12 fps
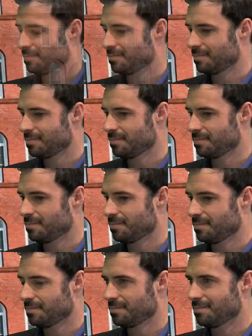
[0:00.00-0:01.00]

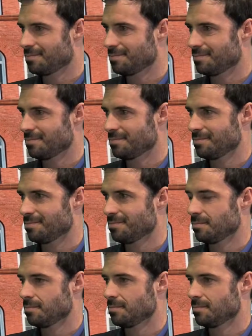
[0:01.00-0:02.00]

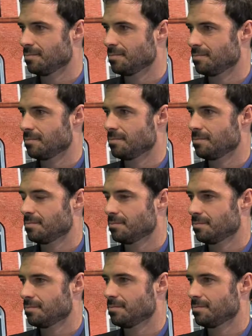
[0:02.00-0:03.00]

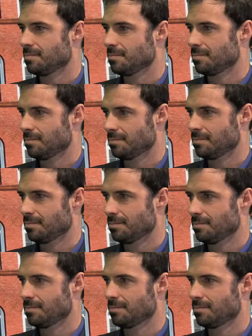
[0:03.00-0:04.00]

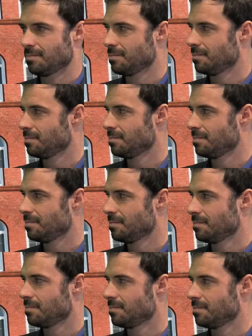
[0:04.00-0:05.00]
This person isn't speaking.